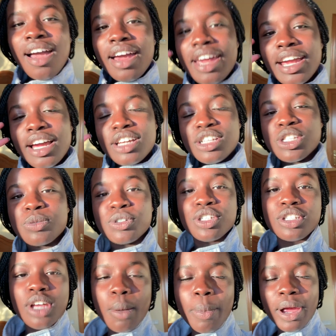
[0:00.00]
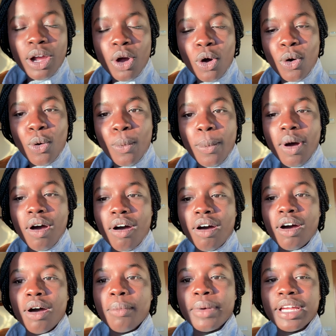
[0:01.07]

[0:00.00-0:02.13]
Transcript: hey guys so we just got back home um